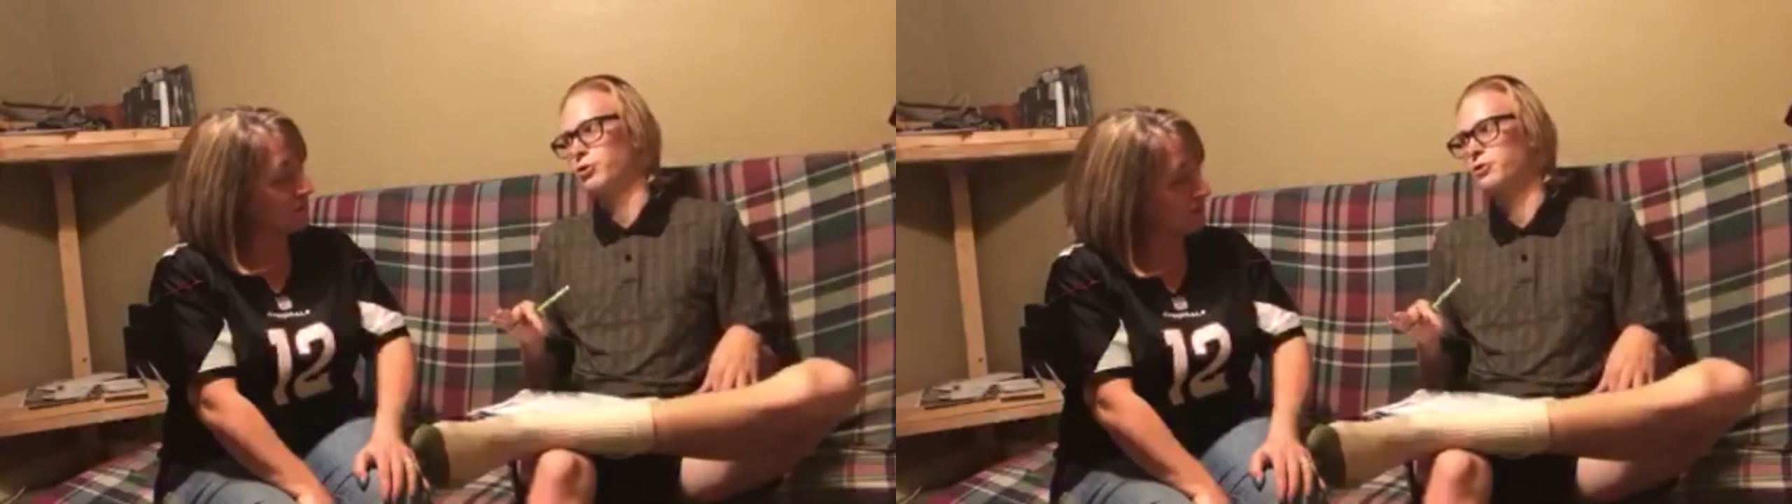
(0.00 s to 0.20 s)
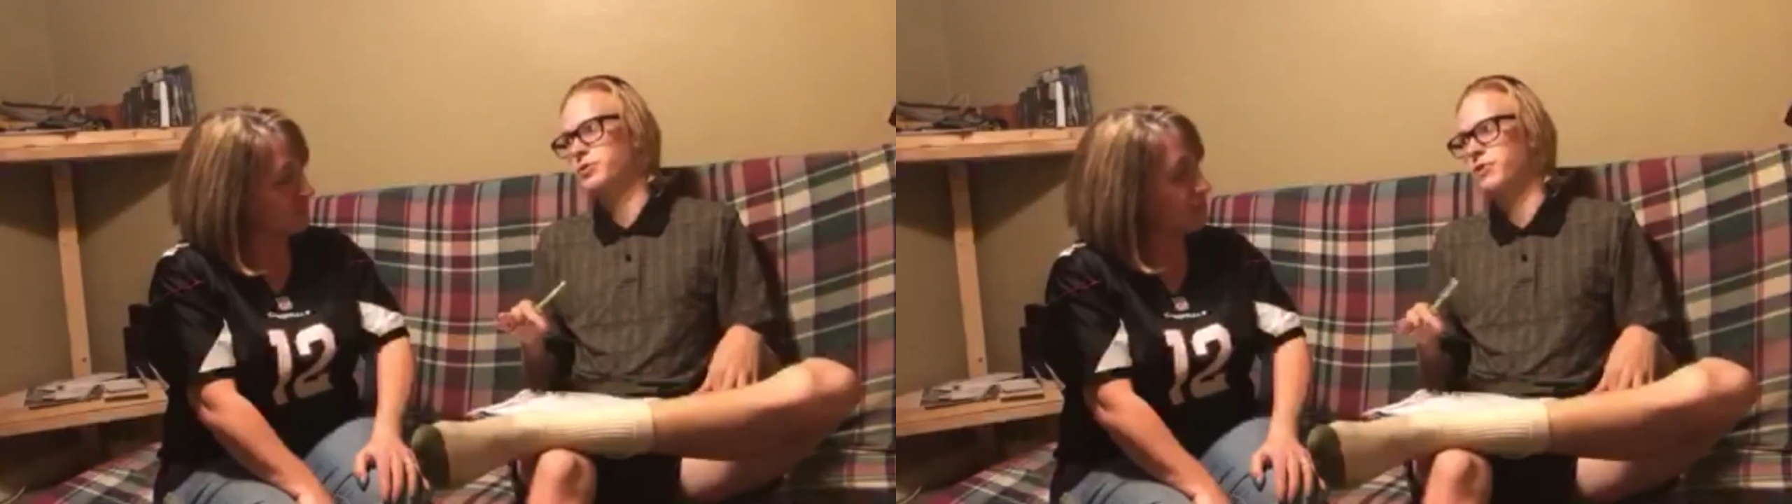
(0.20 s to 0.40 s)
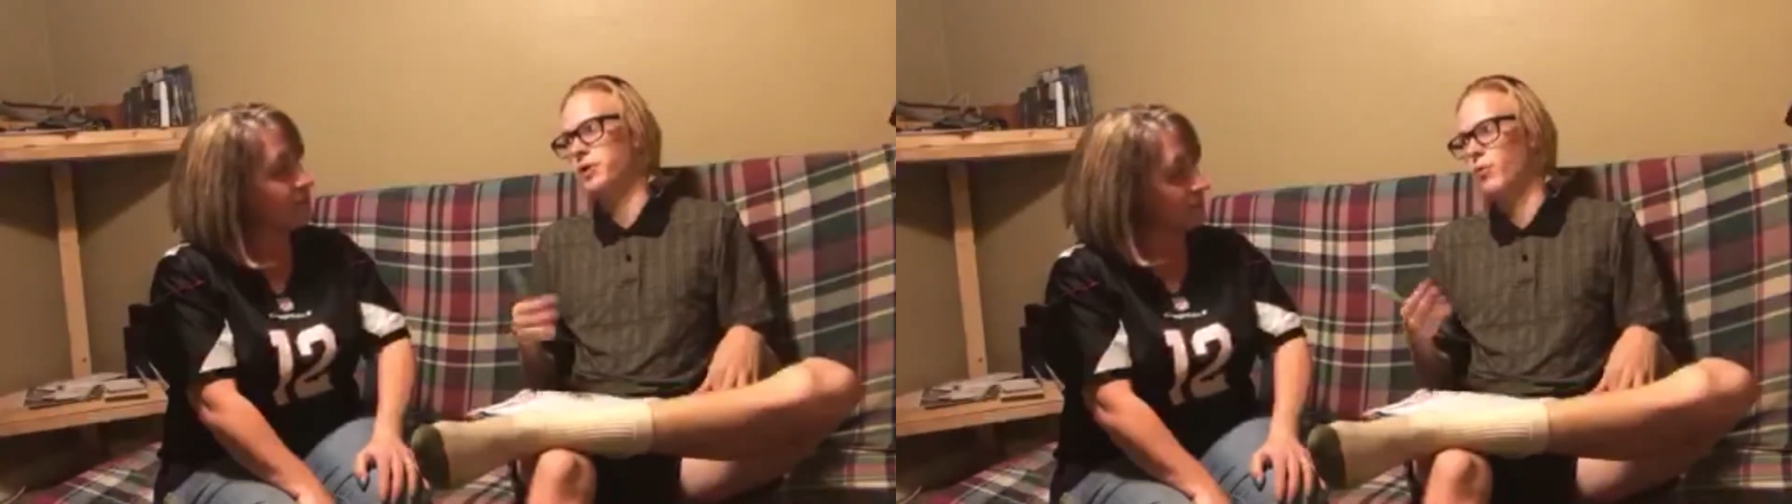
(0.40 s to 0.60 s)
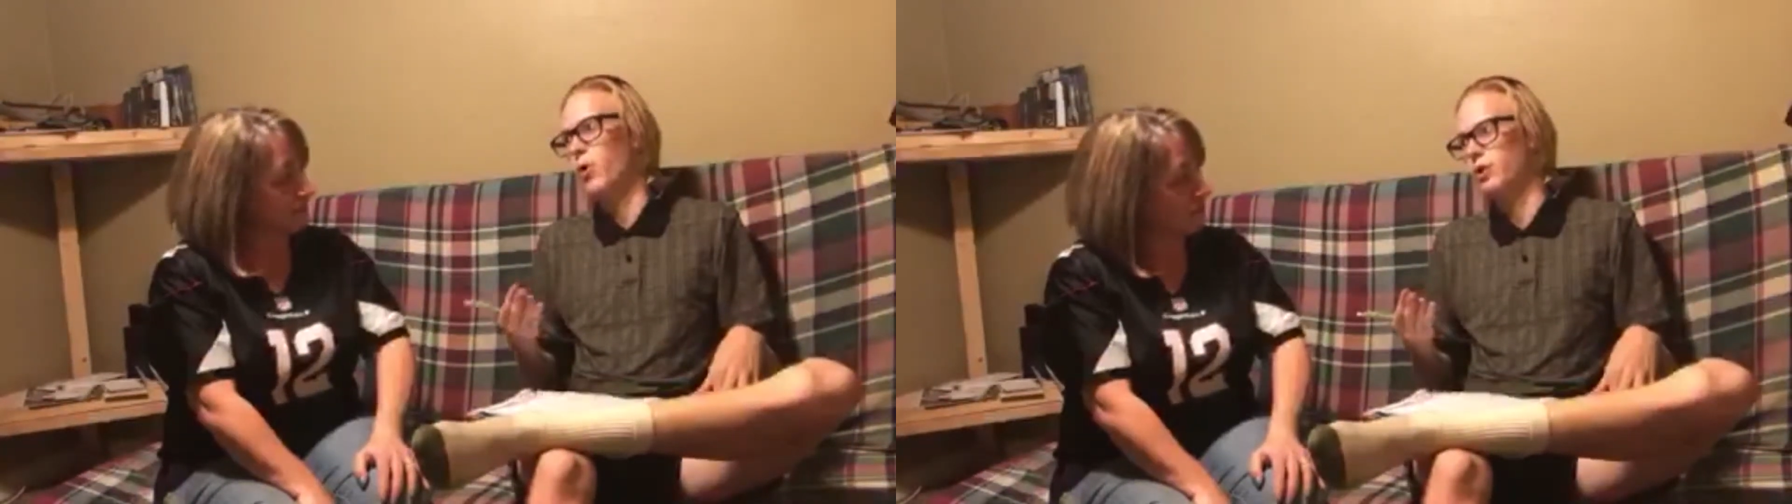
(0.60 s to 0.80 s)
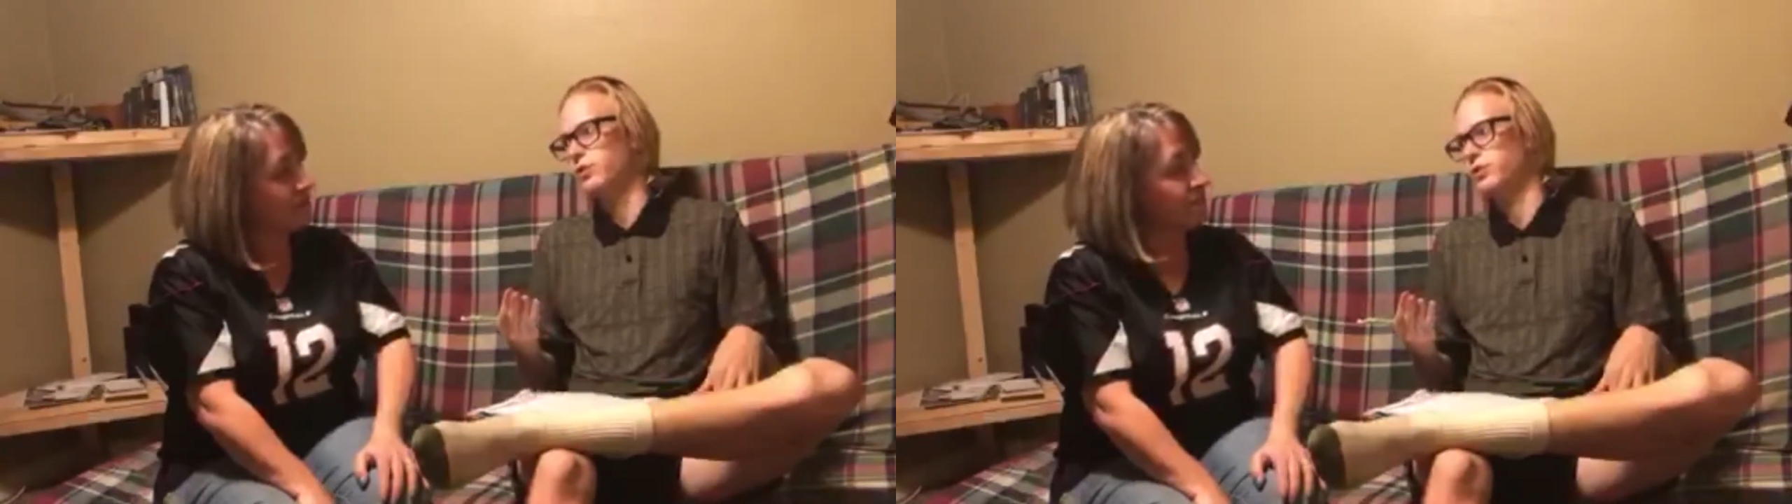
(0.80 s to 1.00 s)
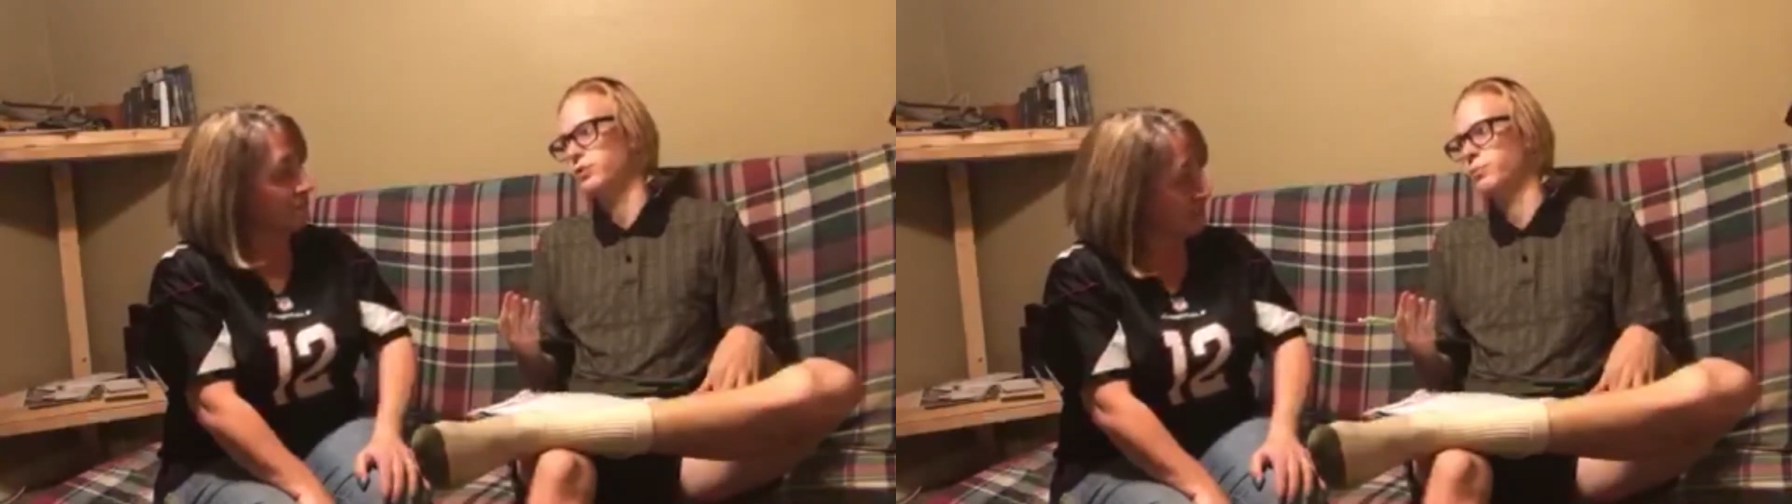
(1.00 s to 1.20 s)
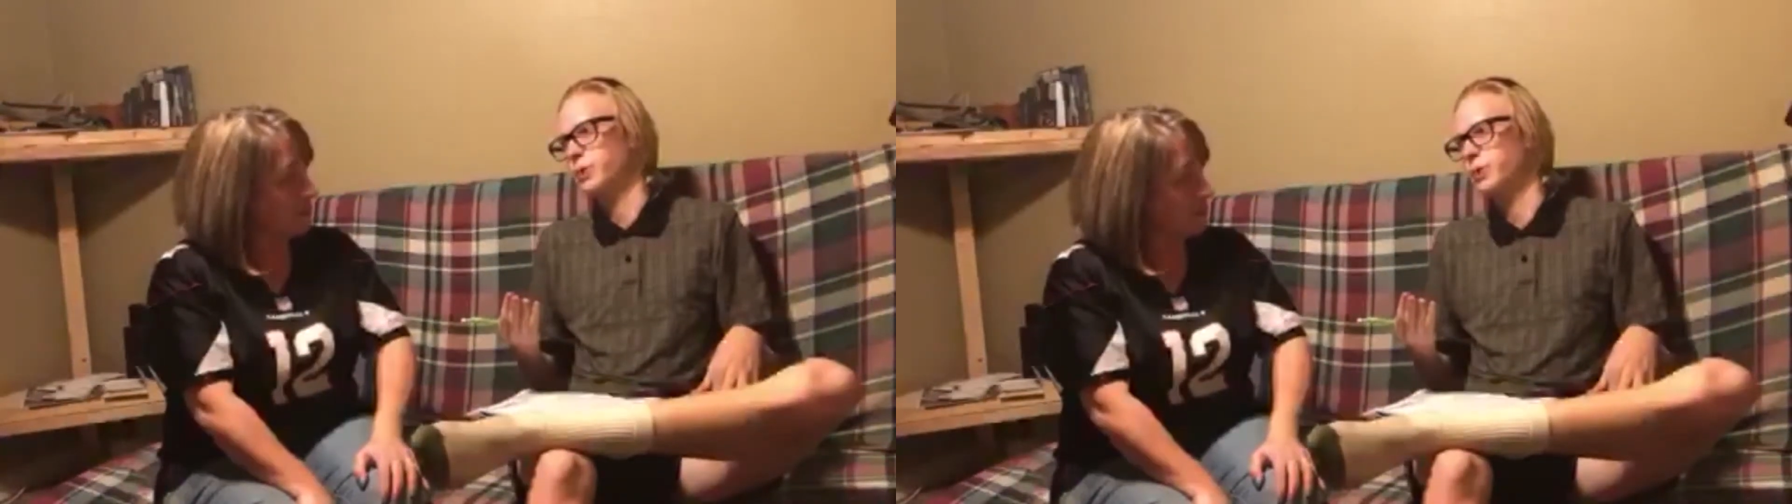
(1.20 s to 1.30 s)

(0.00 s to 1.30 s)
girls if they wanted to,